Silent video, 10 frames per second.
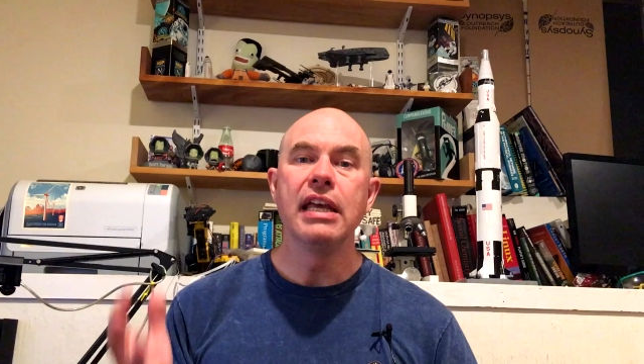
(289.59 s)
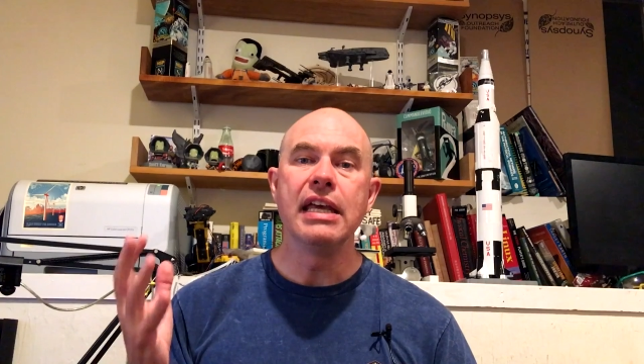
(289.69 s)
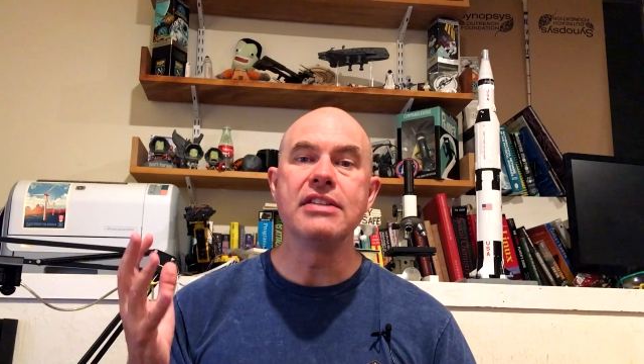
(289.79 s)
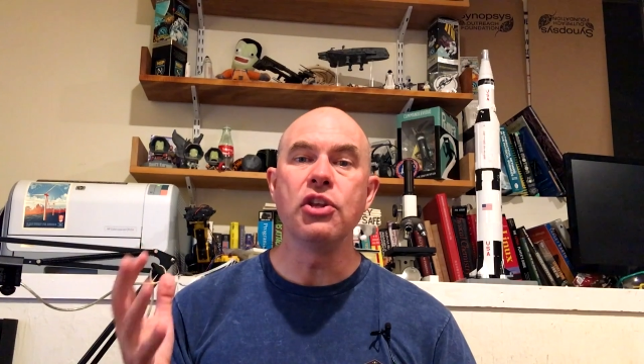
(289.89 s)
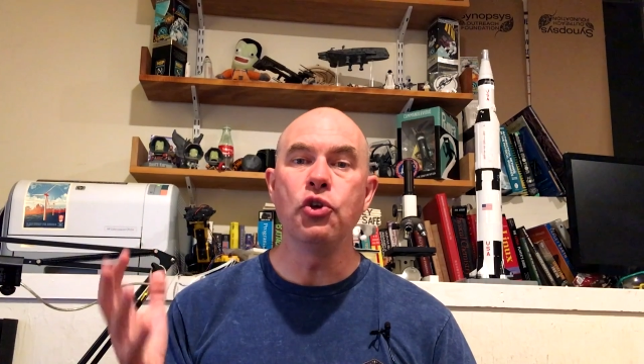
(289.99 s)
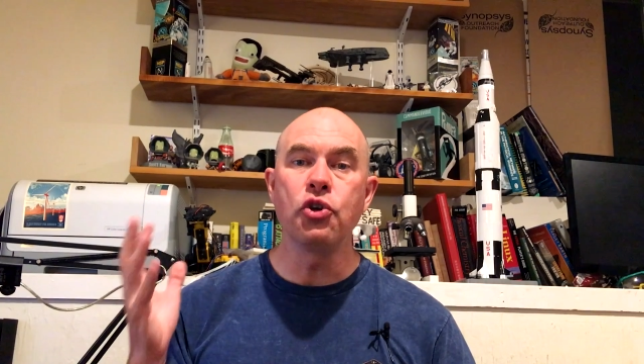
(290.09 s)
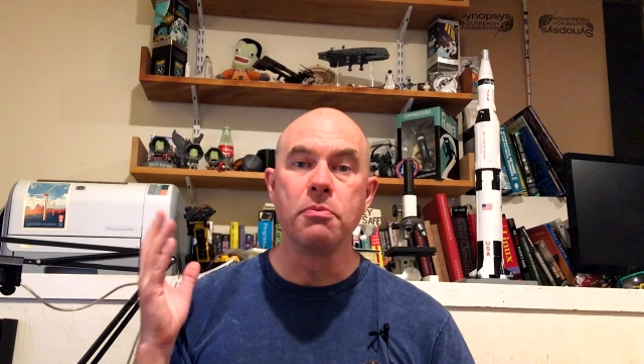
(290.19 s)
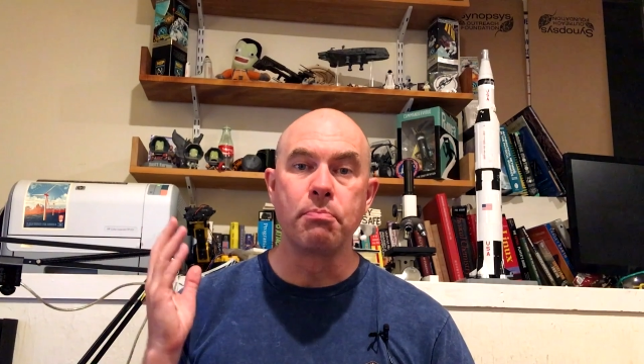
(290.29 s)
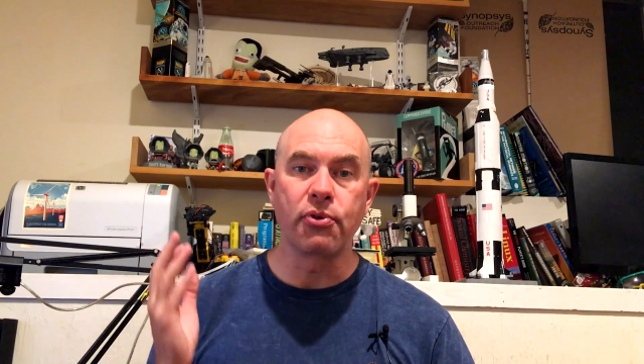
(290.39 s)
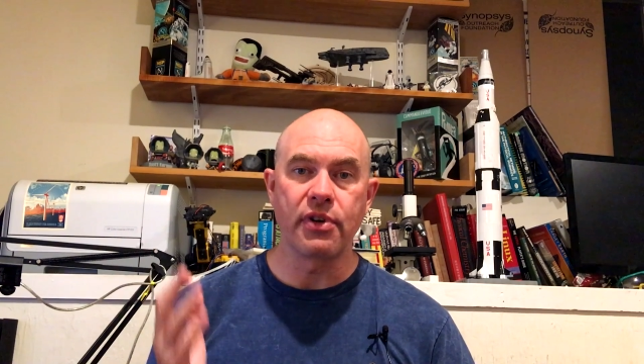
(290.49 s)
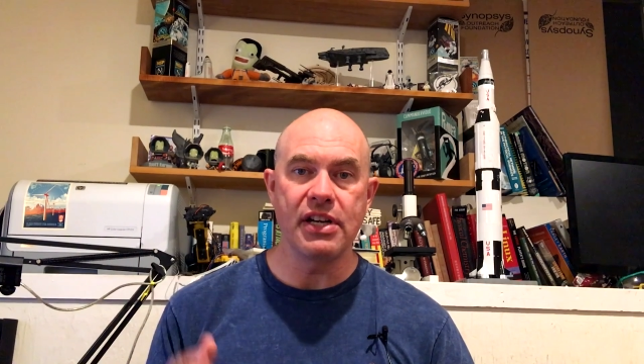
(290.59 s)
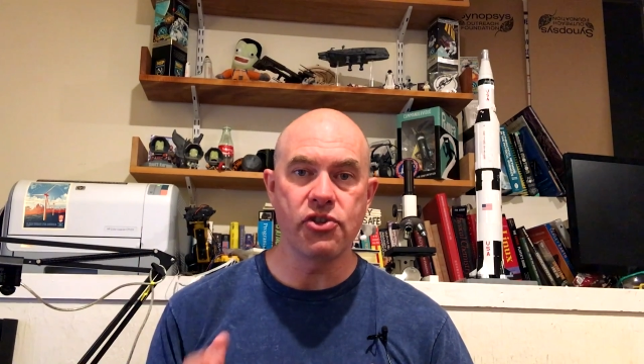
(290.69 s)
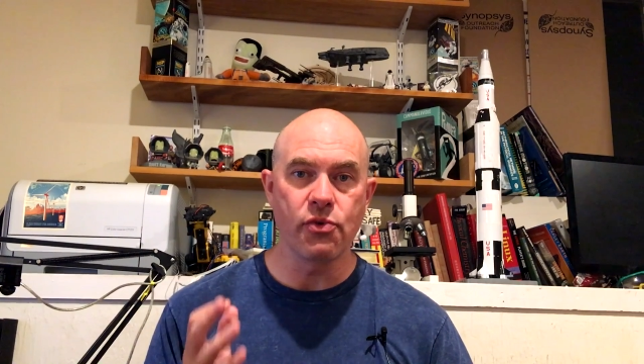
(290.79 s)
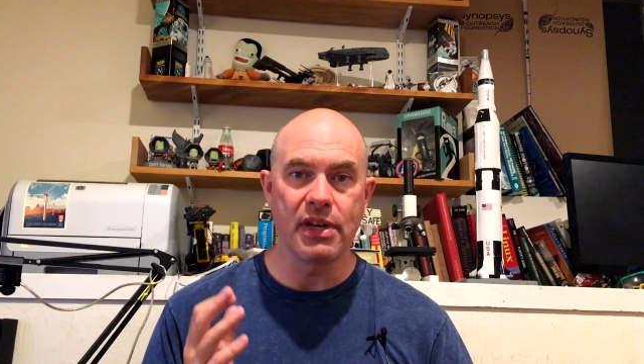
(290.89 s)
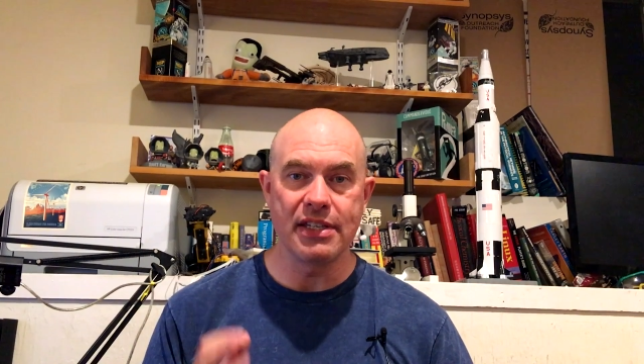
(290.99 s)
is that you can
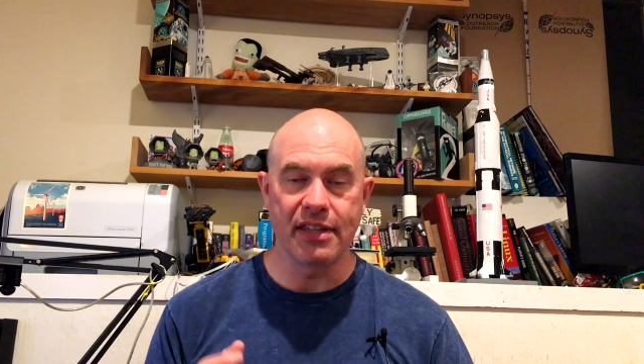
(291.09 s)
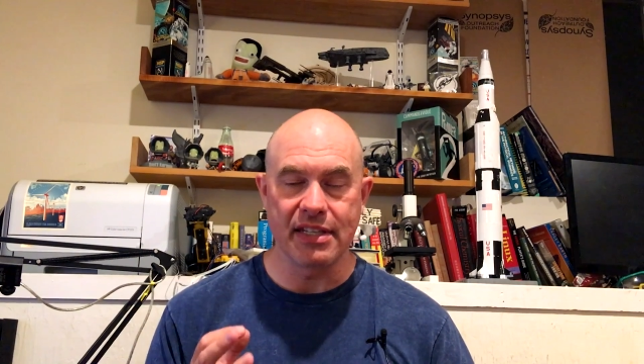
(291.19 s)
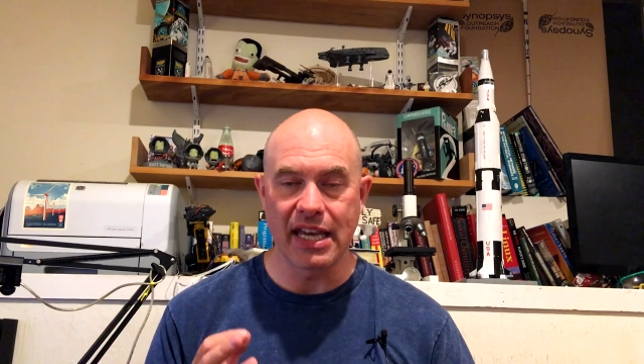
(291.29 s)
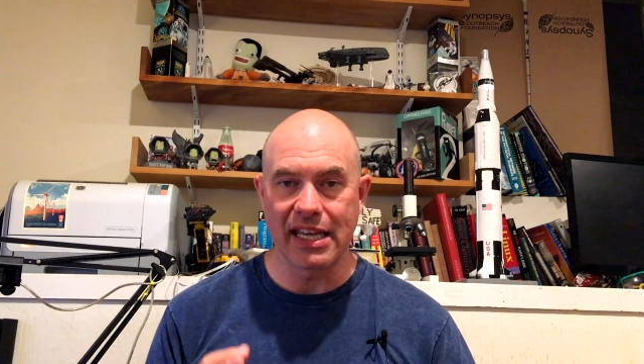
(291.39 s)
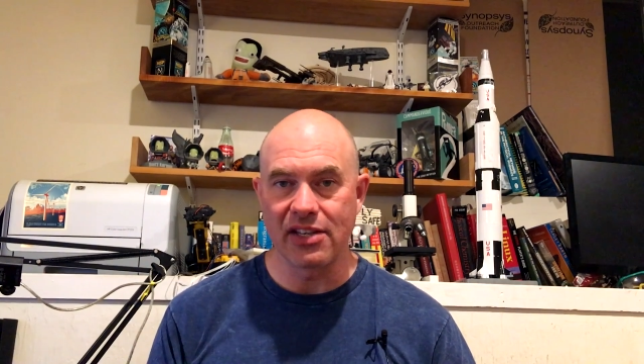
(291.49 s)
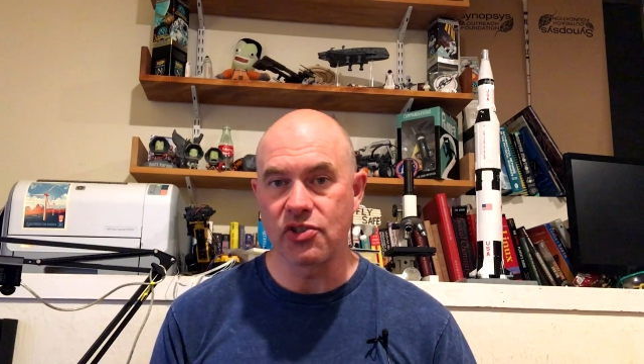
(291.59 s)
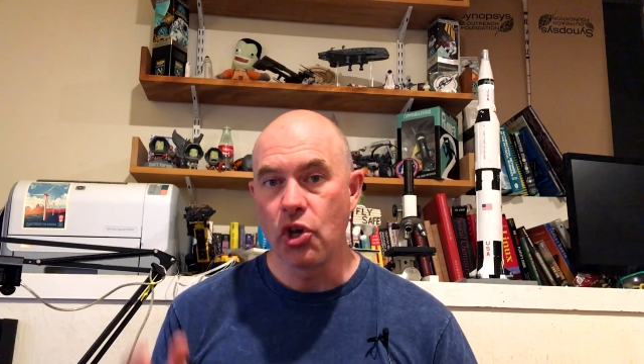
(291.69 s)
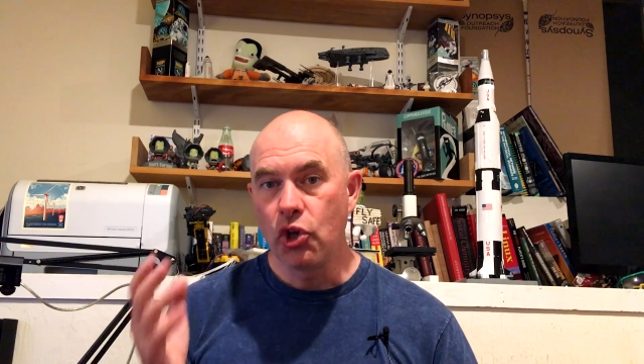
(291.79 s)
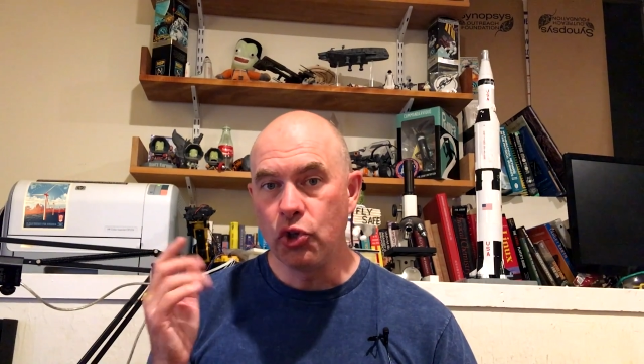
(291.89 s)
pressurize the tanks